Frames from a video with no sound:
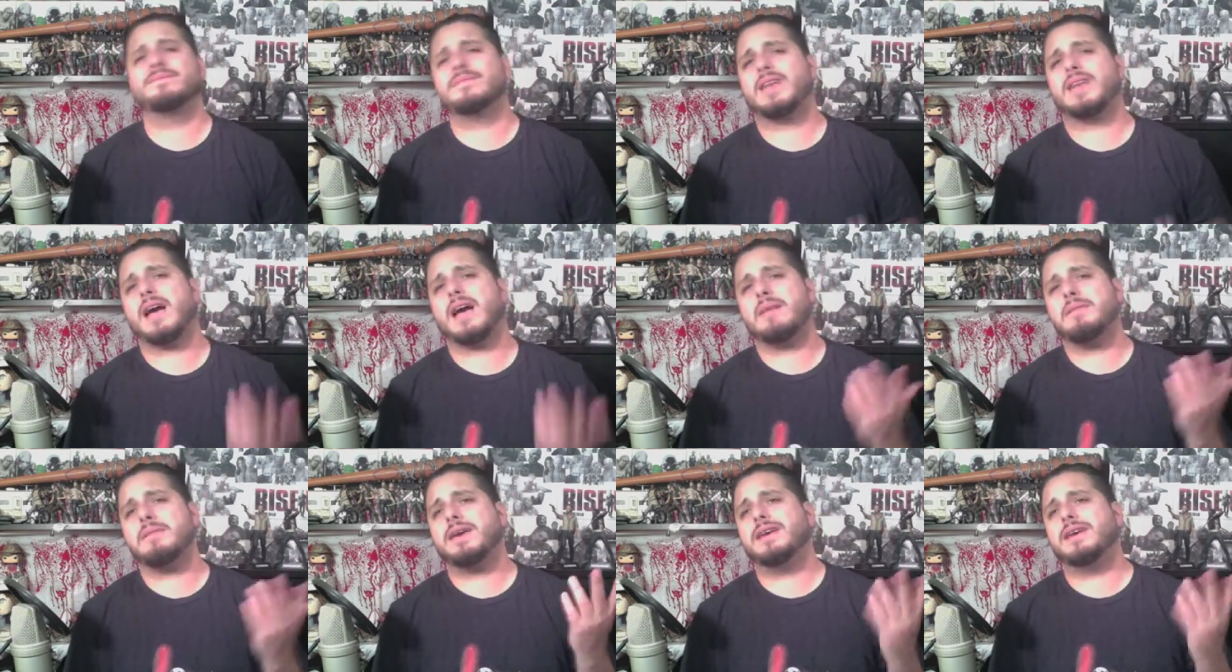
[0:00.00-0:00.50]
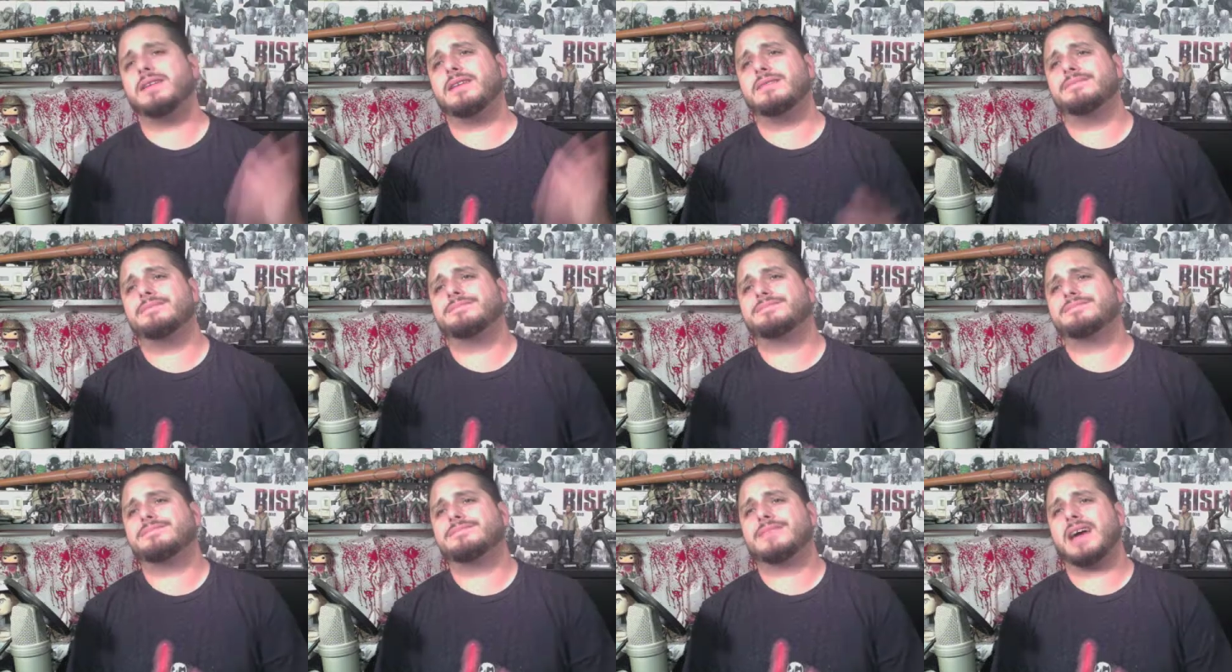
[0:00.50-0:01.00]
mean,
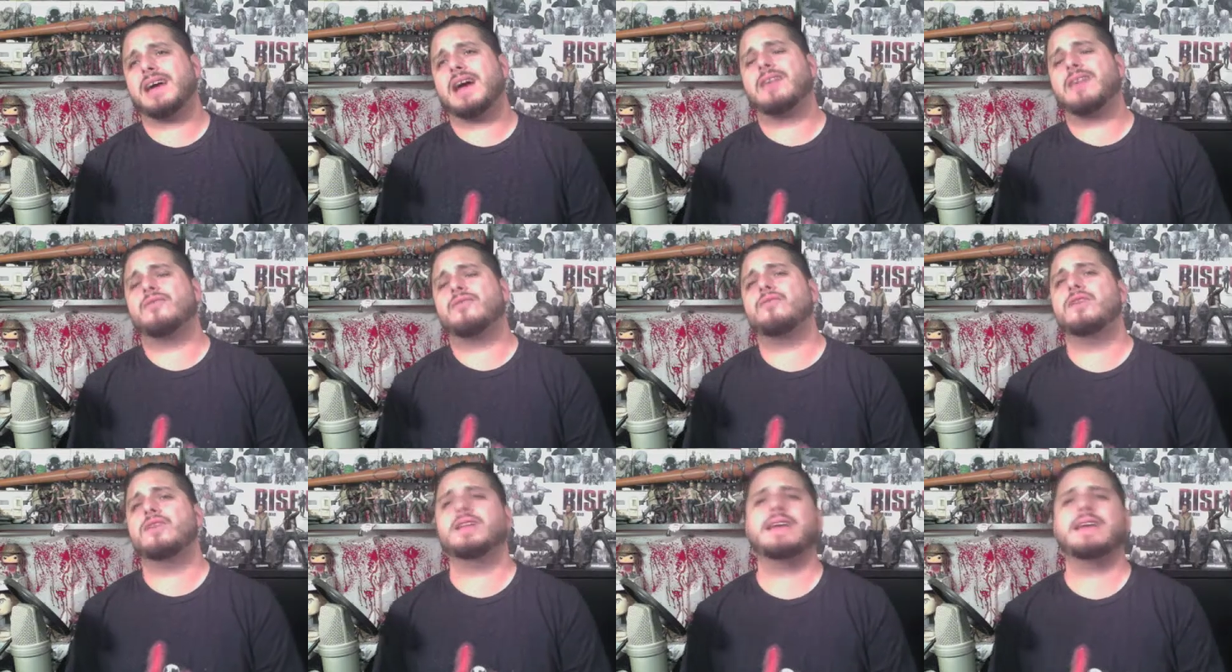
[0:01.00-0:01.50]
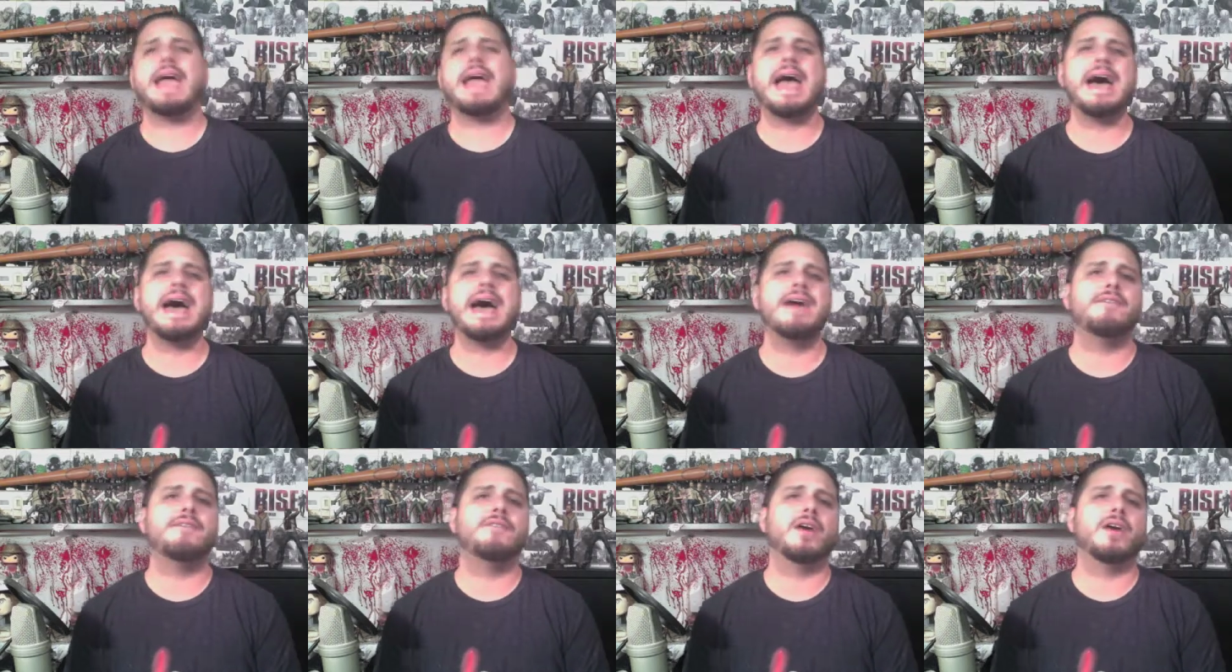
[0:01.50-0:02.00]
I don't really
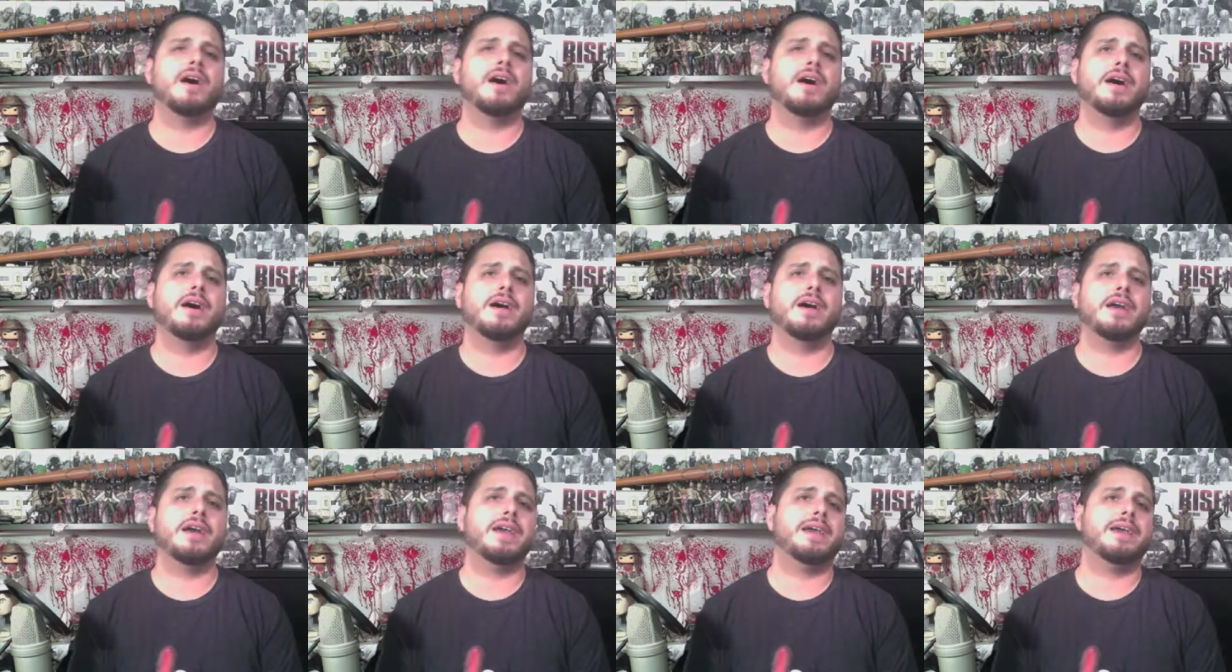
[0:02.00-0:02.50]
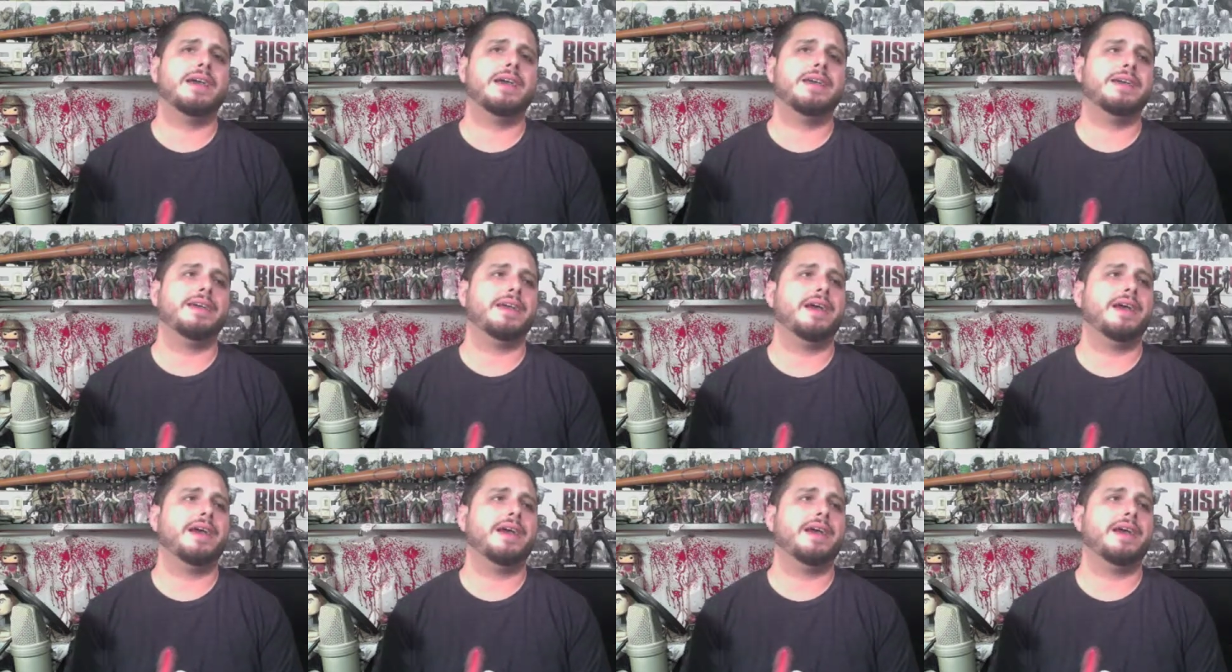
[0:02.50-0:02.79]
have a